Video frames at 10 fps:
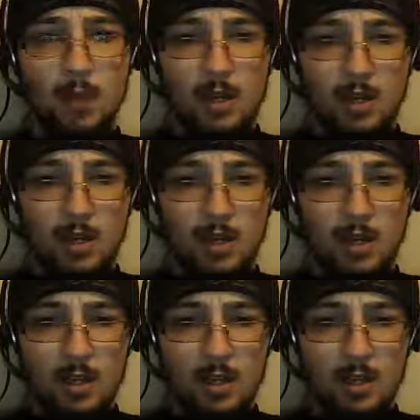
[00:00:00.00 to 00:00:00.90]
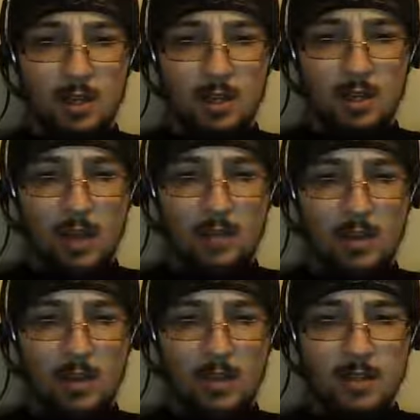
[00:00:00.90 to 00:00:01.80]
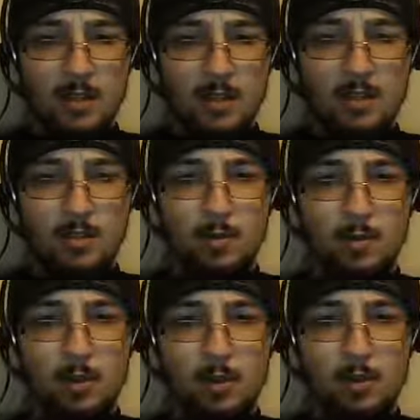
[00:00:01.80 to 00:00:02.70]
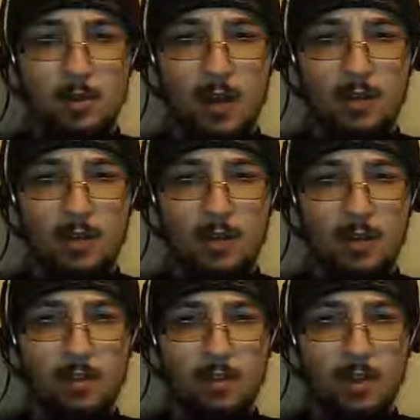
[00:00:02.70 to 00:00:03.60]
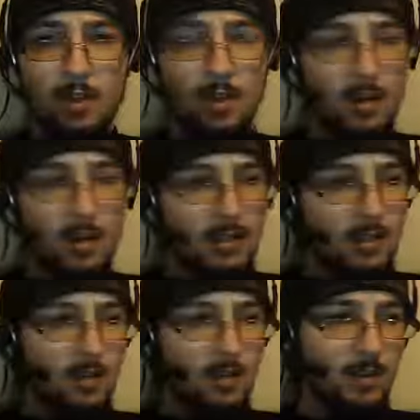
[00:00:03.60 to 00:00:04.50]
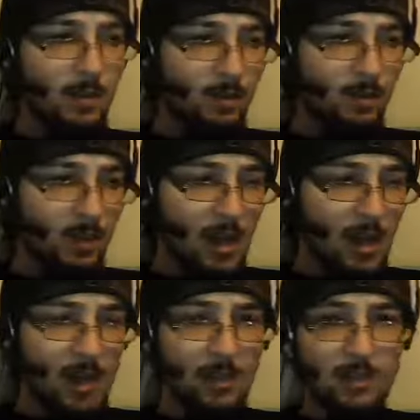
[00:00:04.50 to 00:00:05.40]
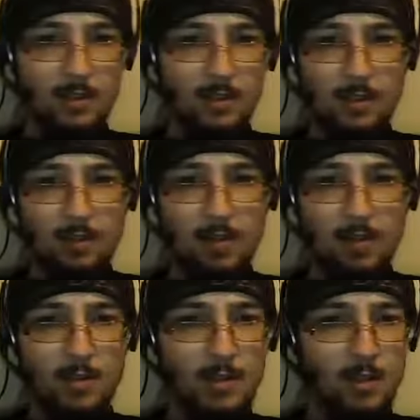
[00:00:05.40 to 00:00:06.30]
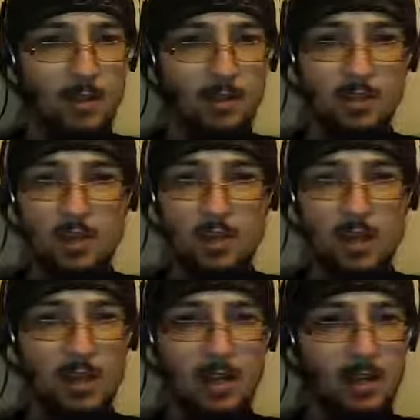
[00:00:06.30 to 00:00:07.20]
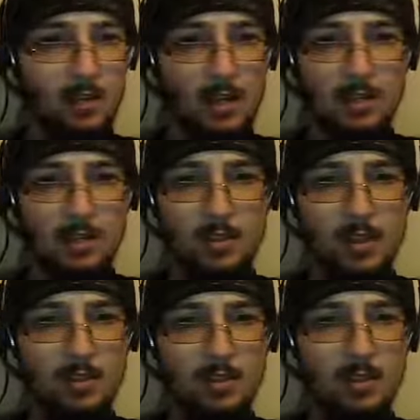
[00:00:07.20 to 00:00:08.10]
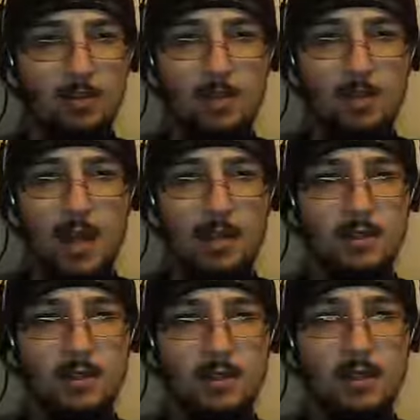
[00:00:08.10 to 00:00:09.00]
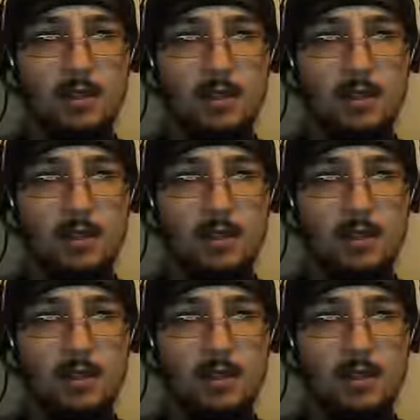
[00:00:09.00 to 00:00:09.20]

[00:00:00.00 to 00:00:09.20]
But that means the history would include everything from the Gnostics, everything from the Catholics, everything from every sect of Christianity, Ebionites, you name it, pagans,